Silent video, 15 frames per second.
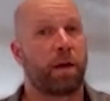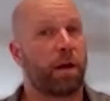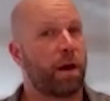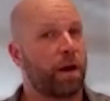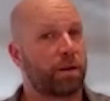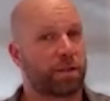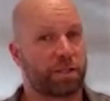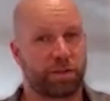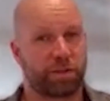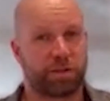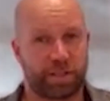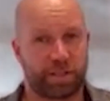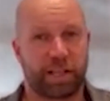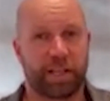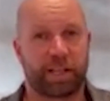are still
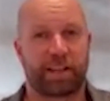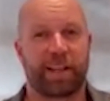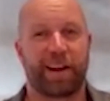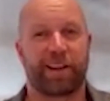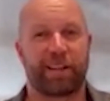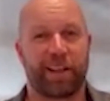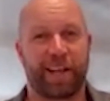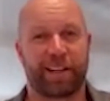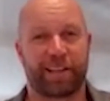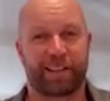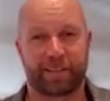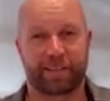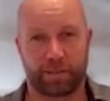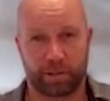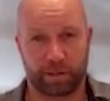sitting there like
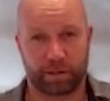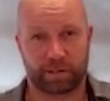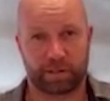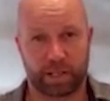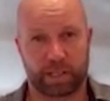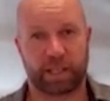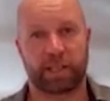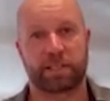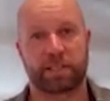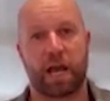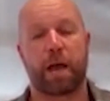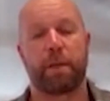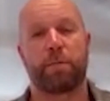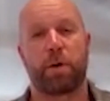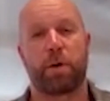little ticking
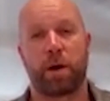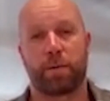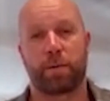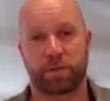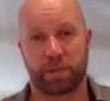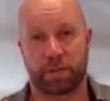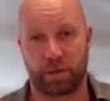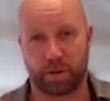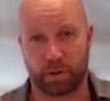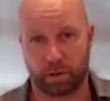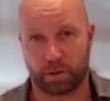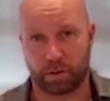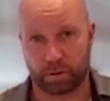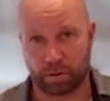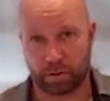time bombs in
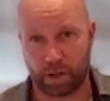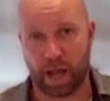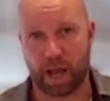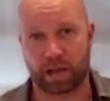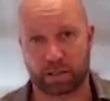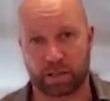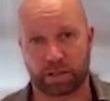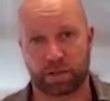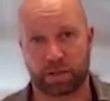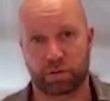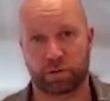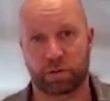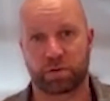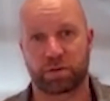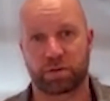your access
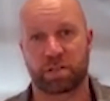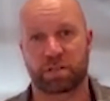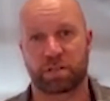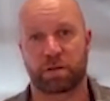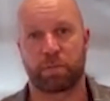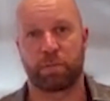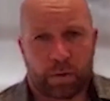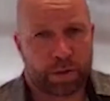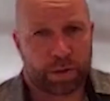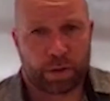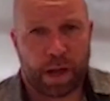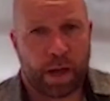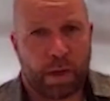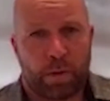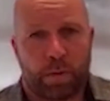control system. So
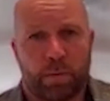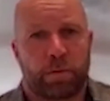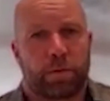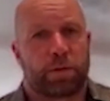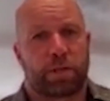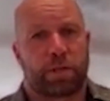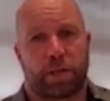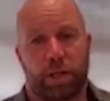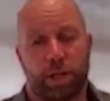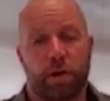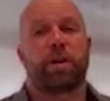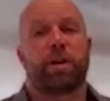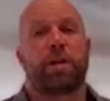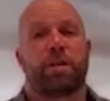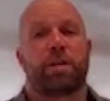now
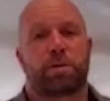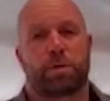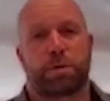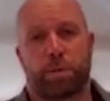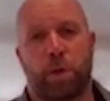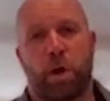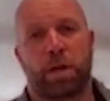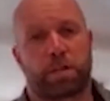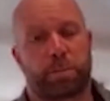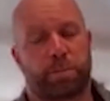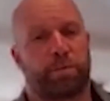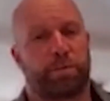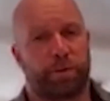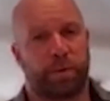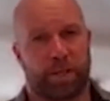security is
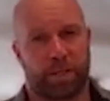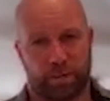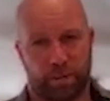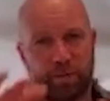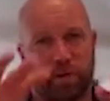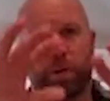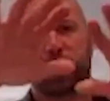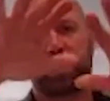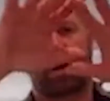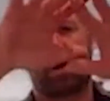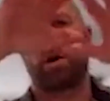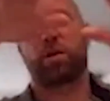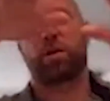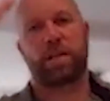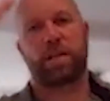responsible for this. So I've always
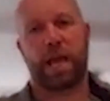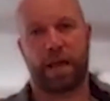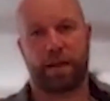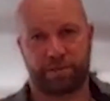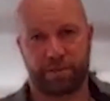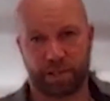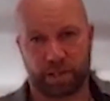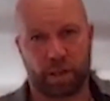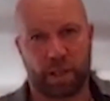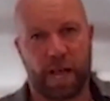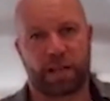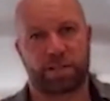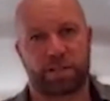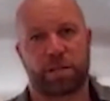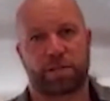called the physical
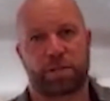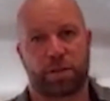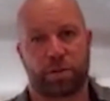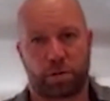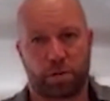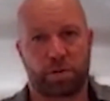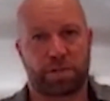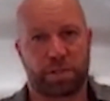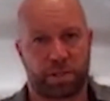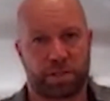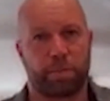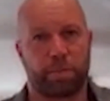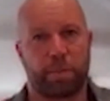access control system